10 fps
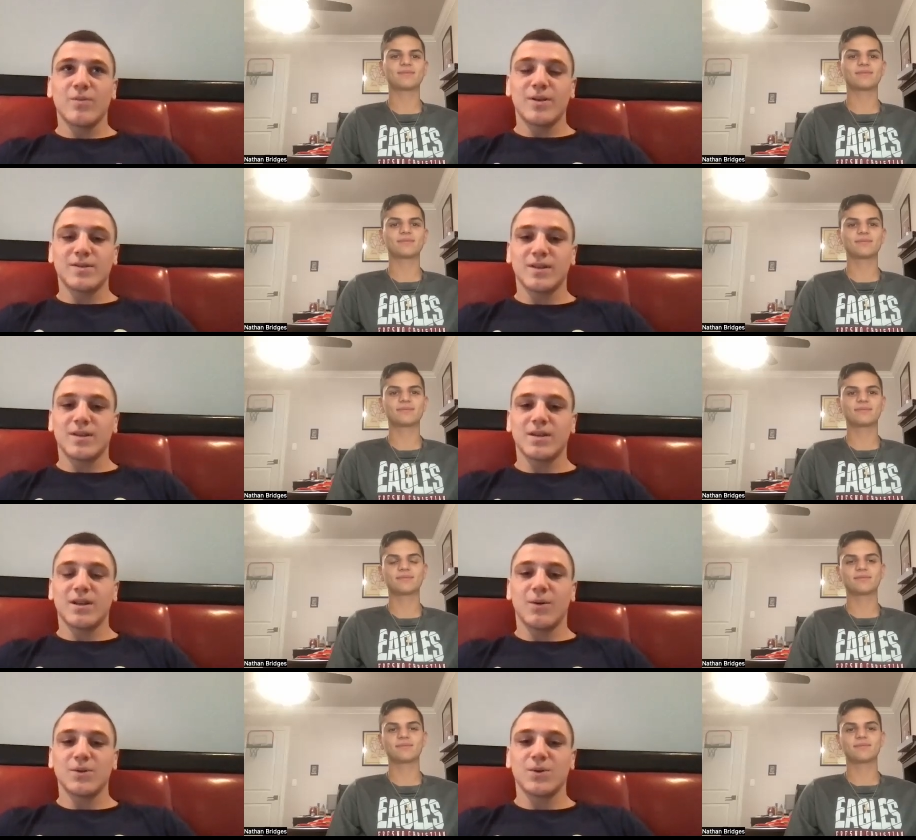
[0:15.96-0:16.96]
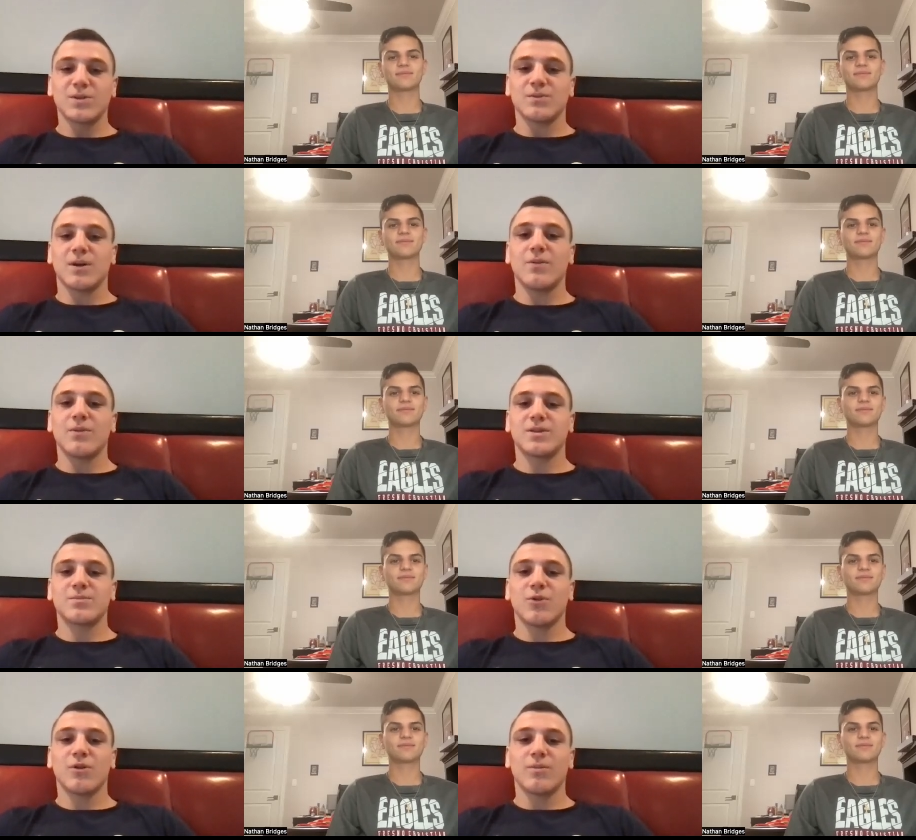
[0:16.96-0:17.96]
Speaker 1: up as a kid, I was always around the
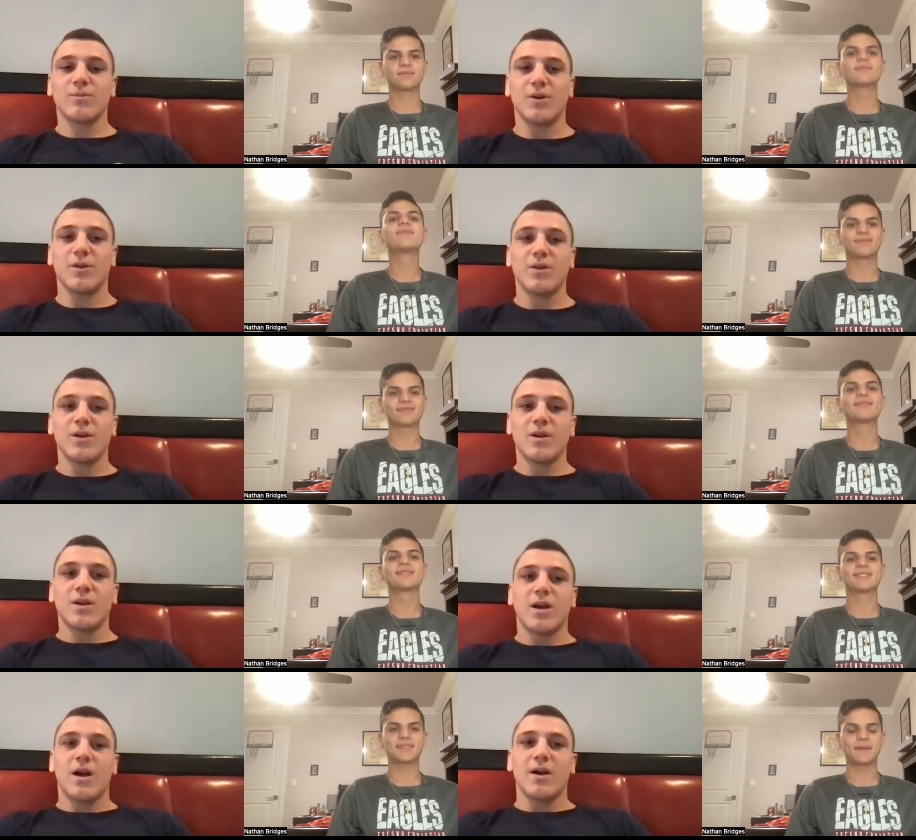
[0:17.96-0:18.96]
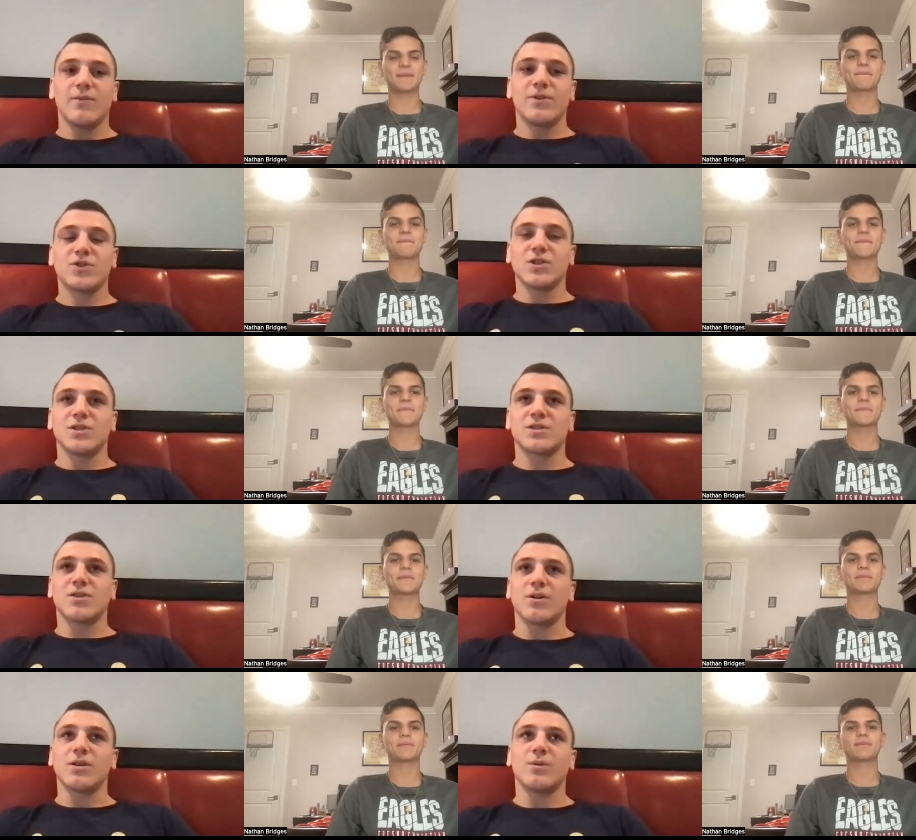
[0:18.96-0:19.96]
sport, but I officially
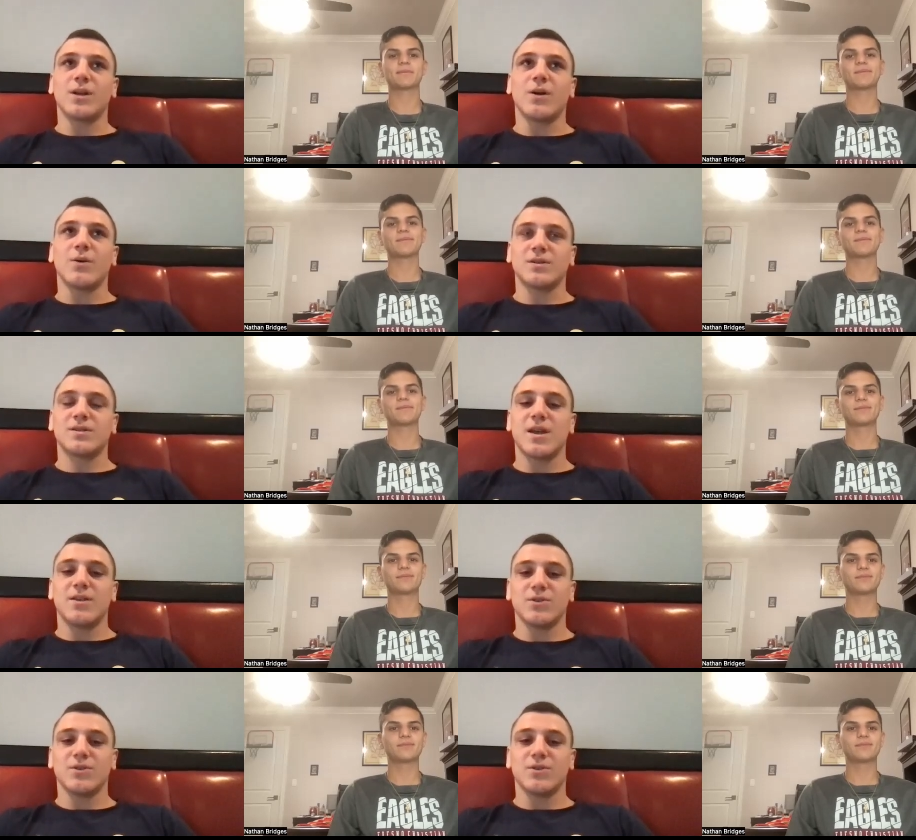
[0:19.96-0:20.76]
started when I was 10